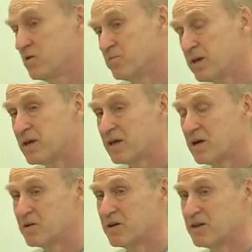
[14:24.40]
big
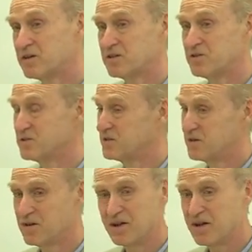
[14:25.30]
calculations
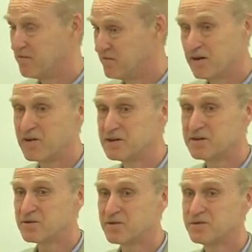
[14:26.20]
are very
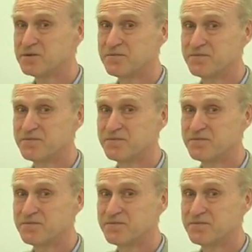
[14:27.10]
difficult.